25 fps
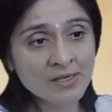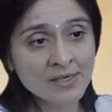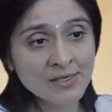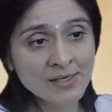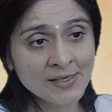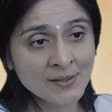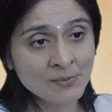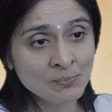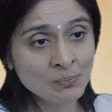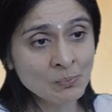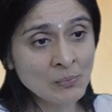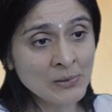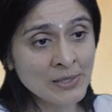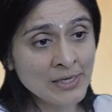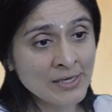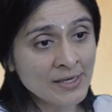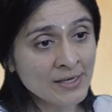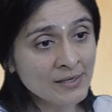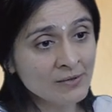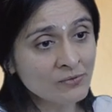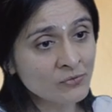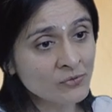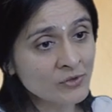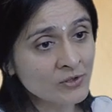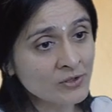It
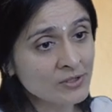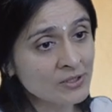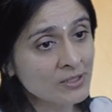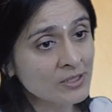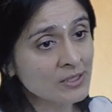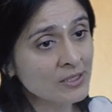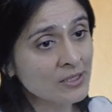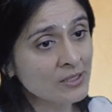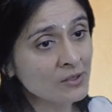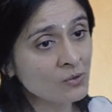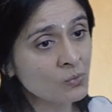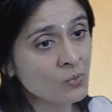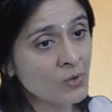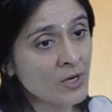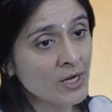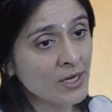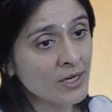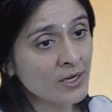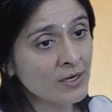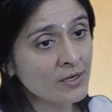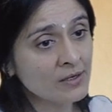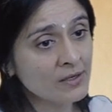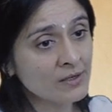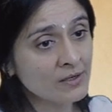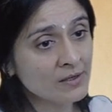played for a little
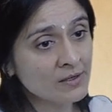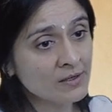while